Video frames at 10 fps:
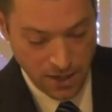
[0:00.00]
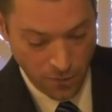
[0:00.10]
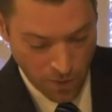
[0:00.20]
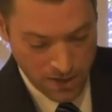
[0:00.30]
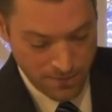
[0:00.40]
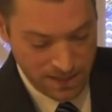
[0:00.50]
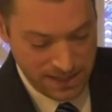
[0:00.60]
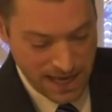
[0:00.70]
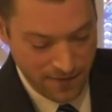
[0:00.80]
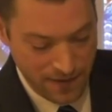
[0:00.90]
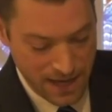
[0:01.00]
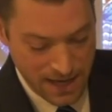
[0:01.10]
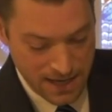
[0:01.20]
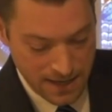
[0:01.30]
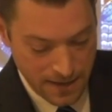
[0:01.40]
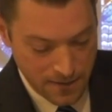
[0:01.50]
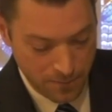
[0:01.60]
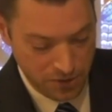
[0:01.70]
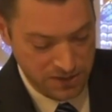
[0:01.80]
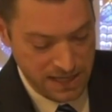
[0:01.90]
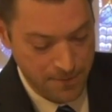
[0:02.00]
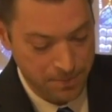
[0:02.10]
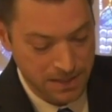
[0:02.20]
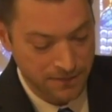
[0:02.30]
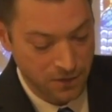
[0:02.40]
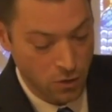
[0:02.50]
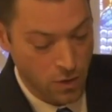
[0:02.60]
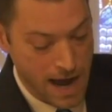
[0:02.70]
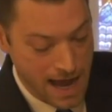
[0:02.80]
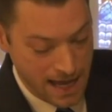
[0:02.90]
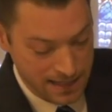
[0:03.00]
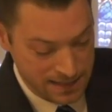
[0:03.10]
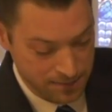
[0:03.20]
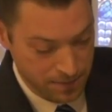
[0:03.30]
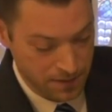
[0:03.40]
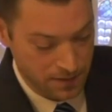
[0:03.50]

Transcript: one must have a perceptive grasp